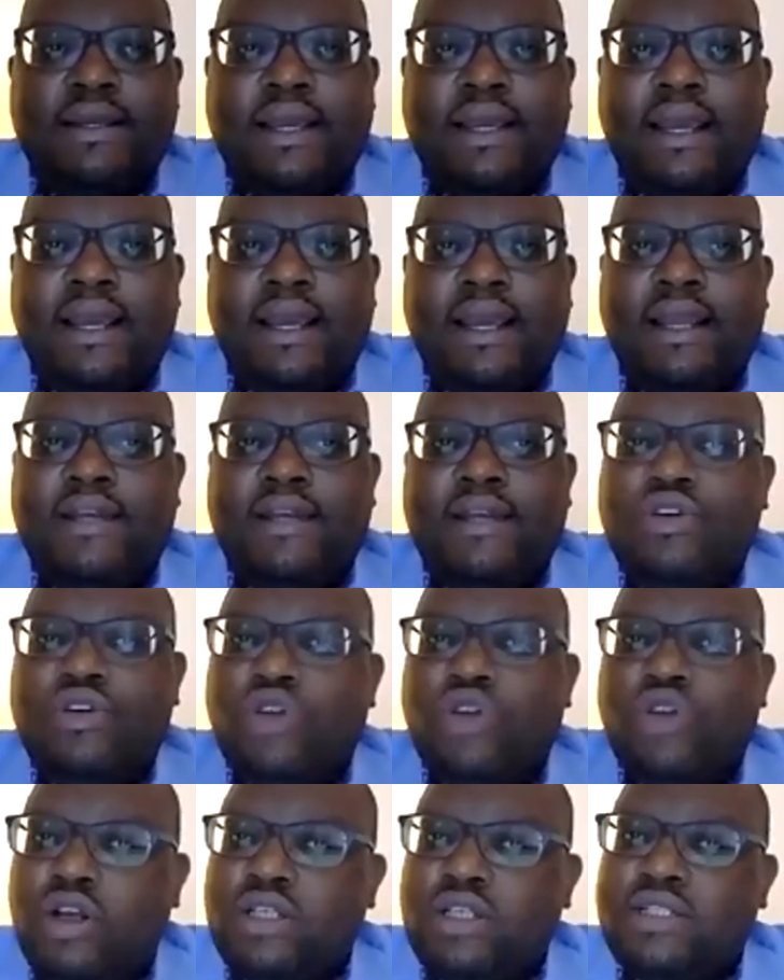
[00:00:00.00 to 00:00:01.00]
and
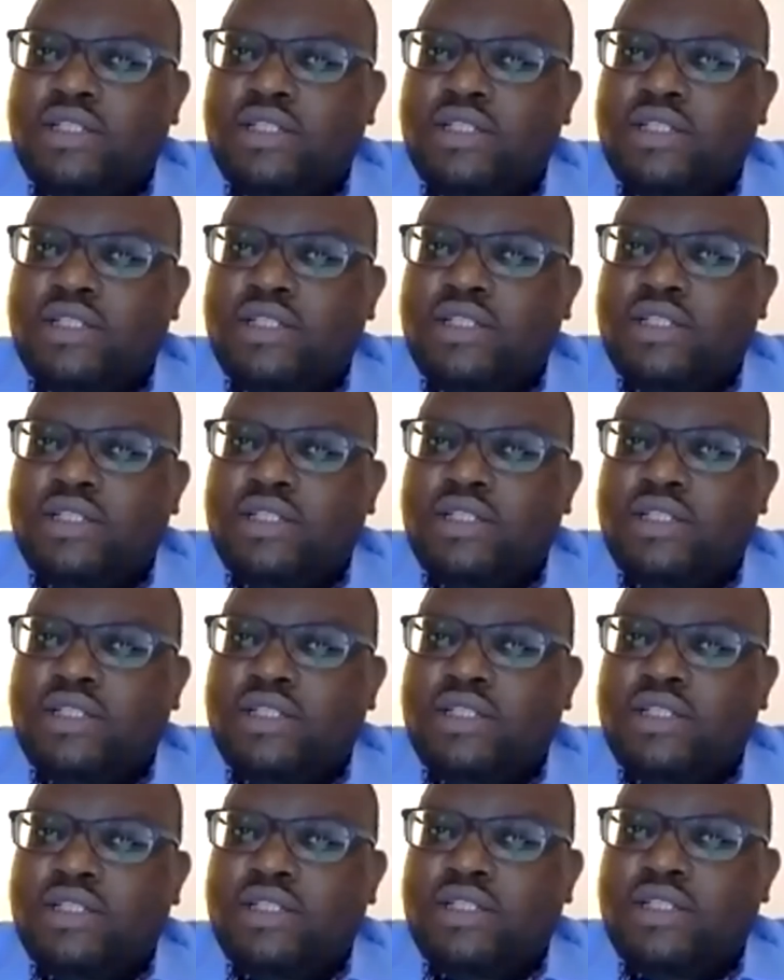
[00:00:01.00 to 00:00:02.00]
not in
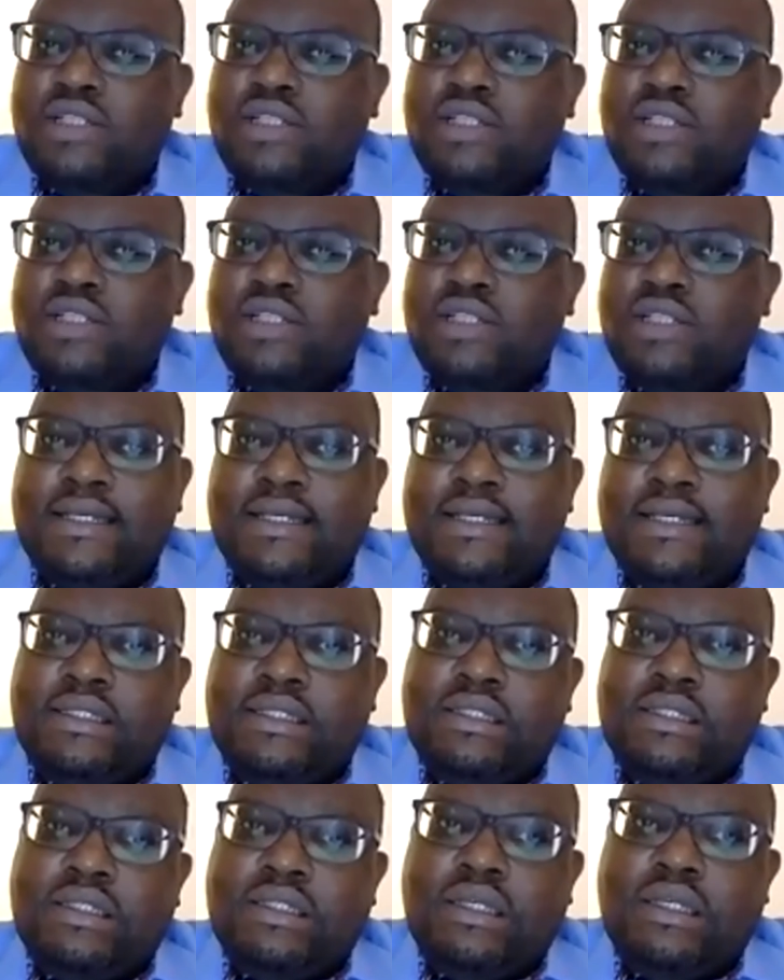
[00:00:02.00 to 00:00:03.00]
any way the
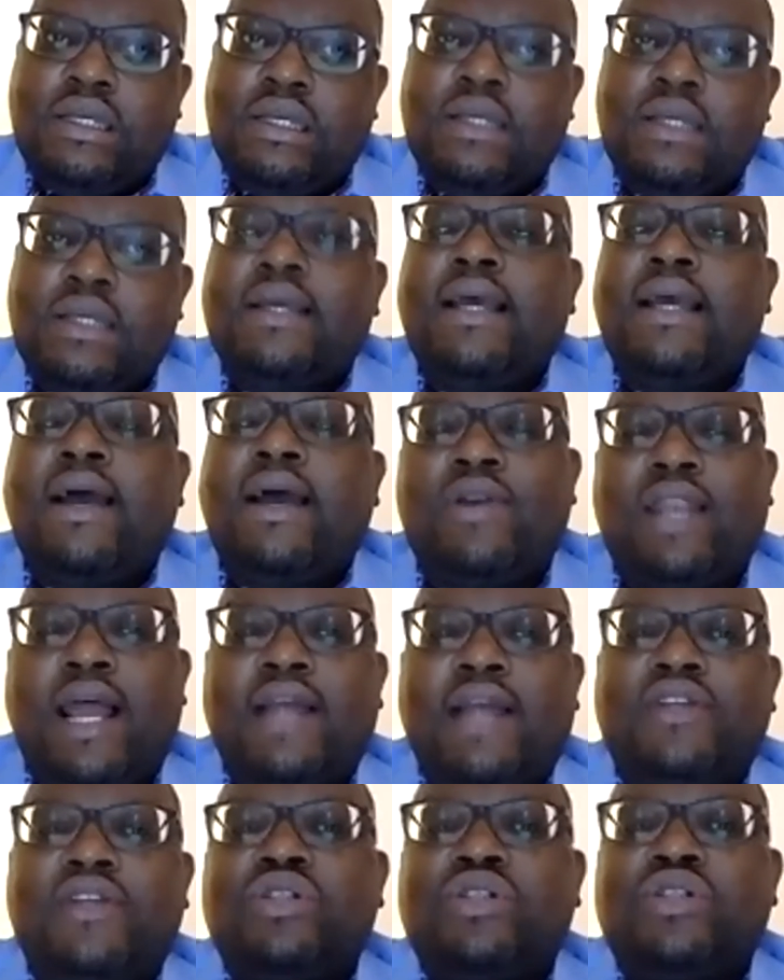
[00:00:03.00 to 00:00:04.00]
least, I would like
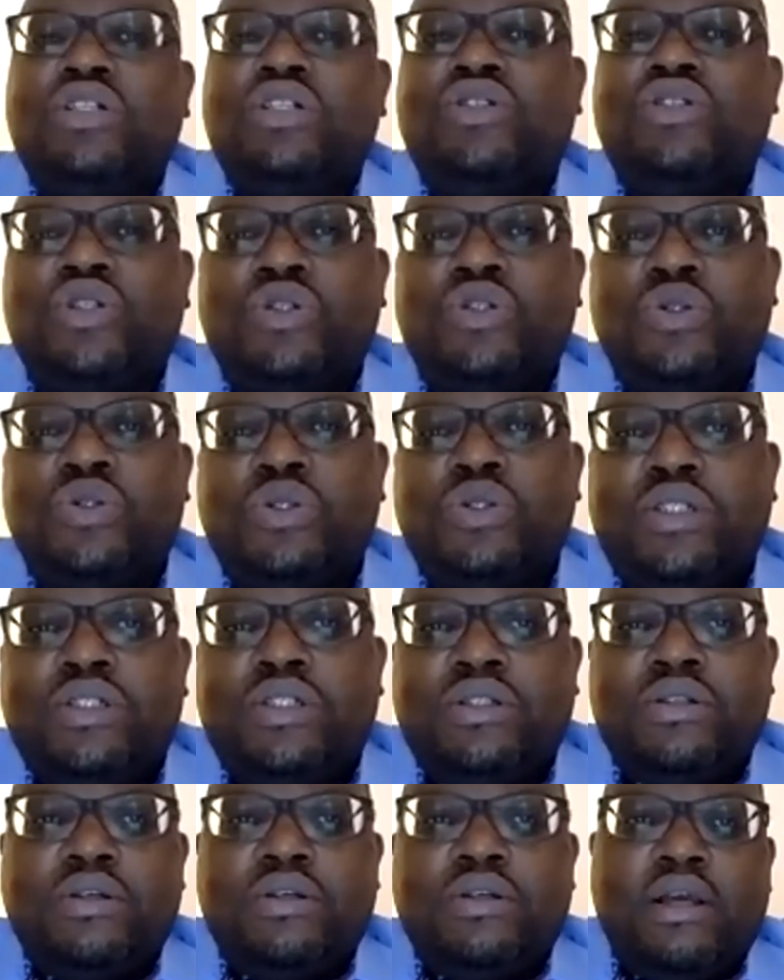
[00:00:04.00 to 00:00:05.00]
to introduce
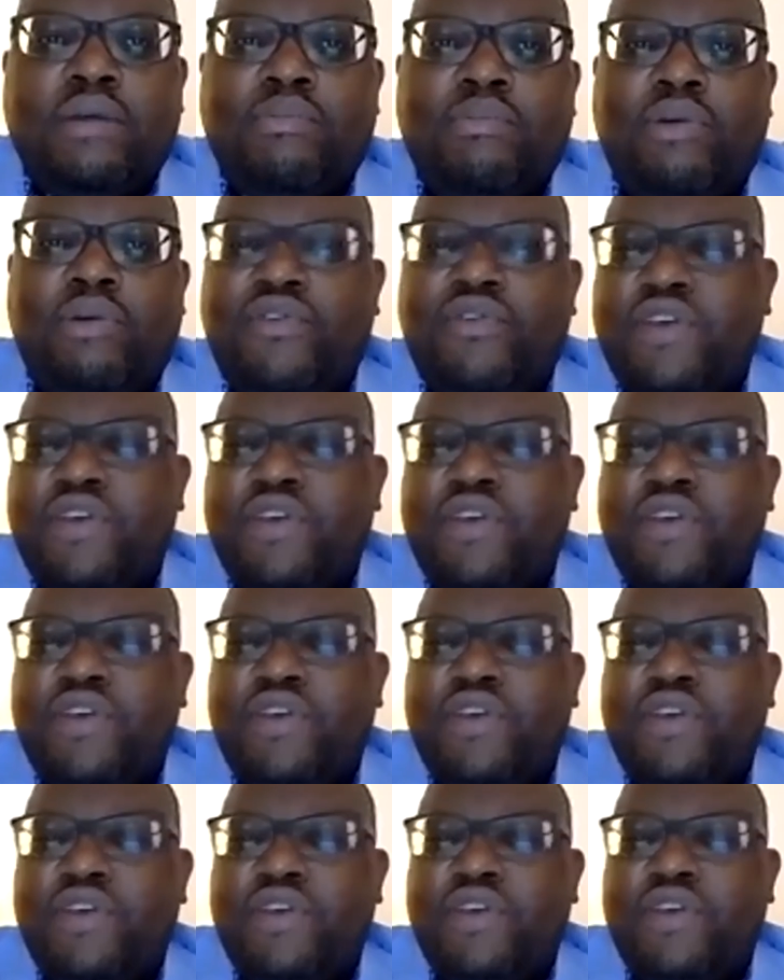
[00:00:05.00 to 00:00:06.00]
Professor
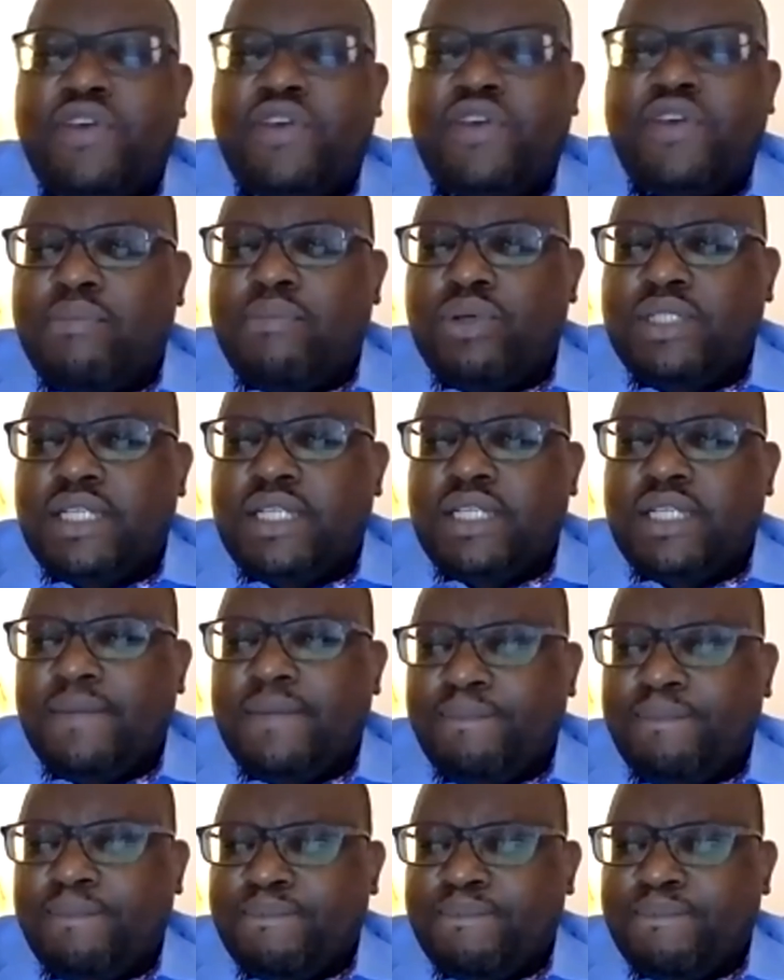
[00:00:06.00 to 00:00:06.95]
Kameri Mbote,